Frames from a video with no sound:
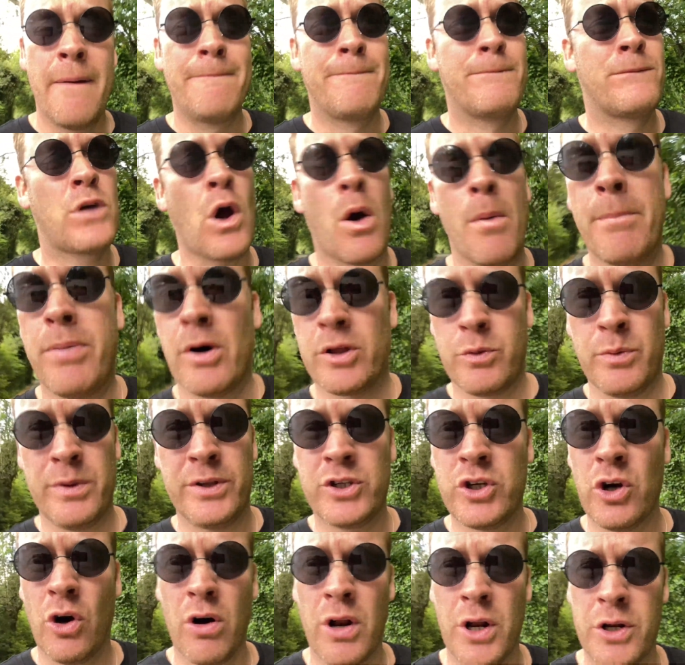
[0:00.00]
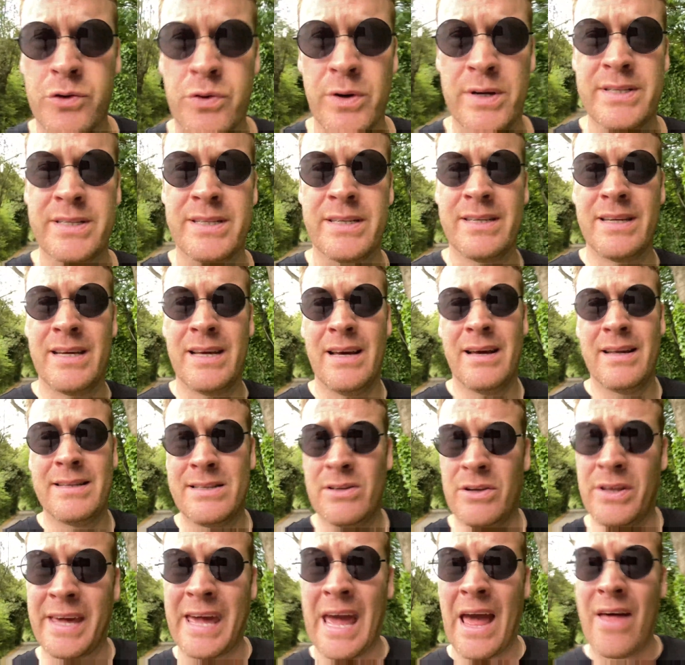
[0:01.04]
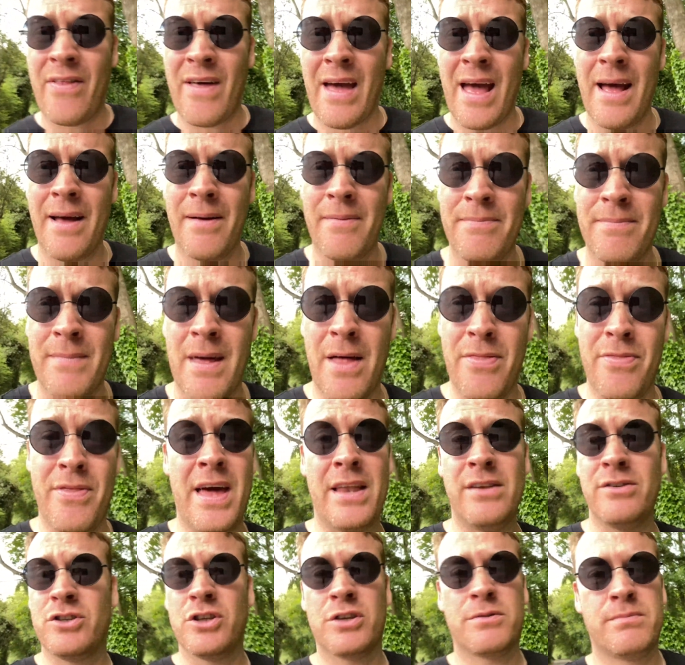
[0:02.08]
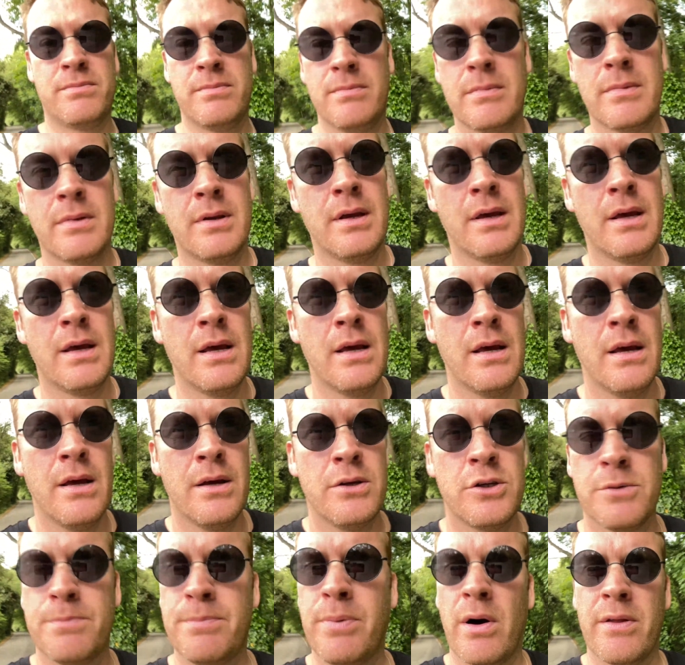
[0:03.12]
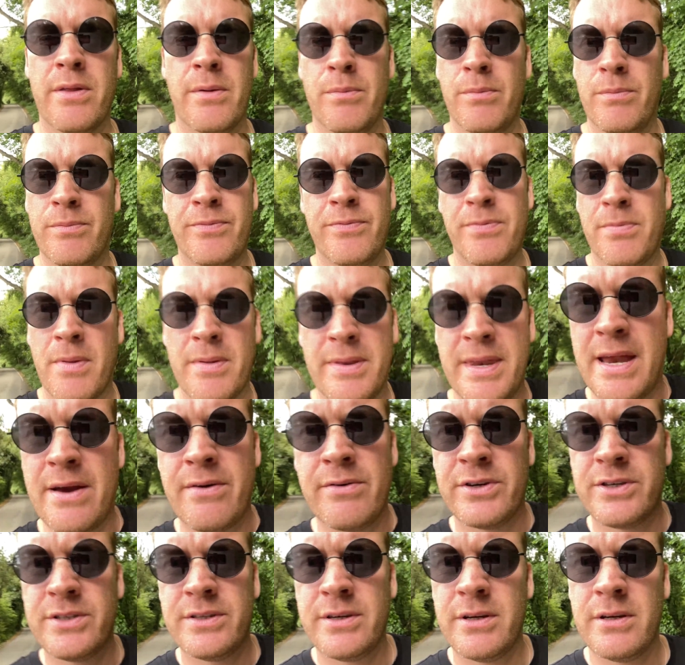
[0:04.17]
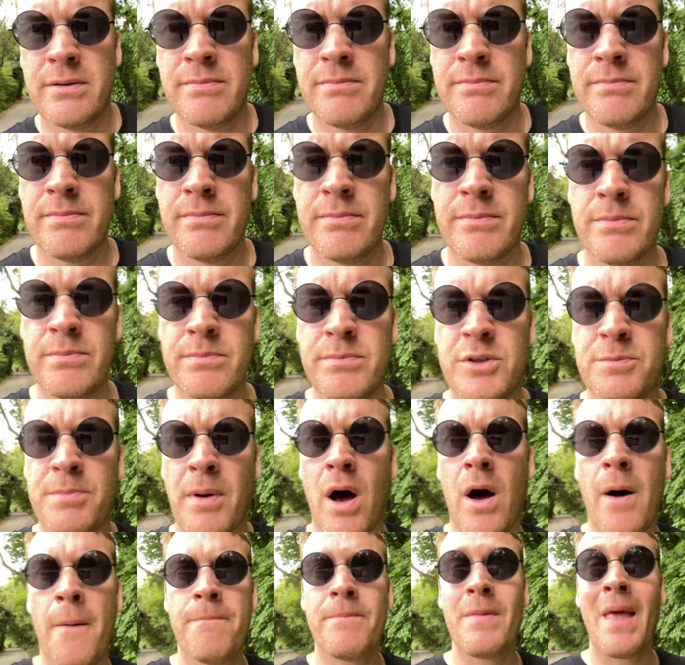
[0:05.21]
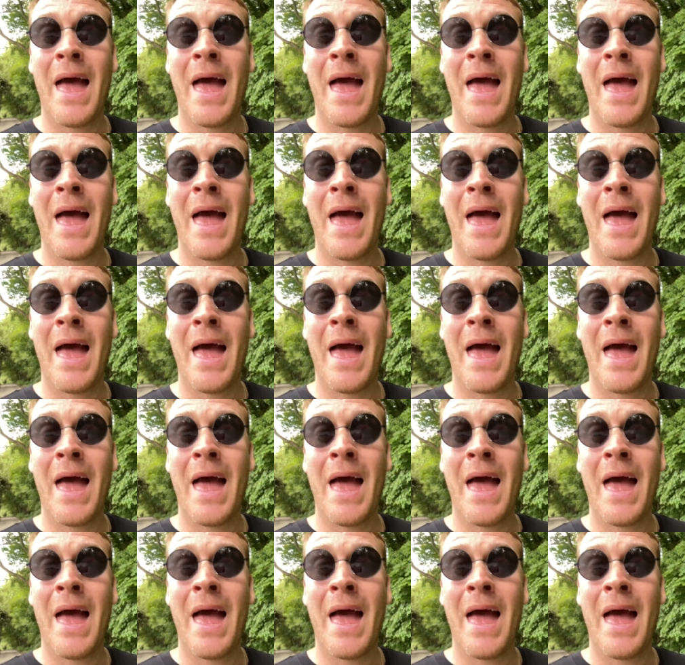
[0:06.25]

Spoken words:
Don't bother with toiletries until you get there, and then just buy them from the nearest spa.